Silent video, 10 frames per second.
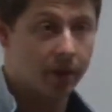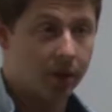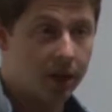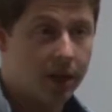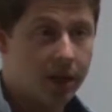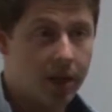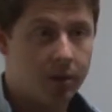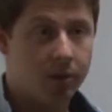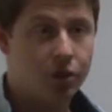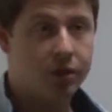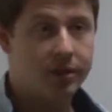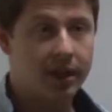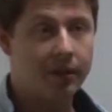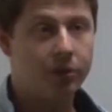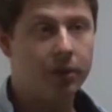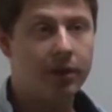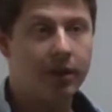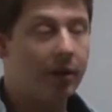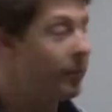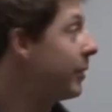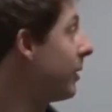okay? We just have to give up